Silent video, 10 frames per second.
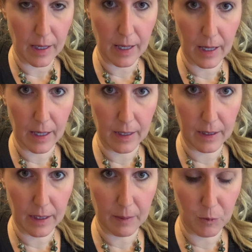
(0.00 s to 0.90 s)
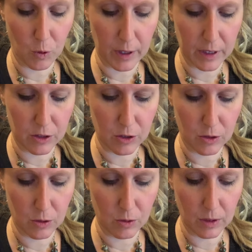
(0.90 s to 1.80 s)
and I'm going
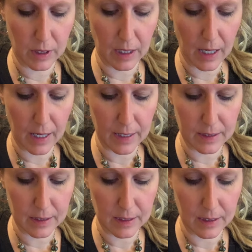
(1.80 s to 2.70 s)
to cut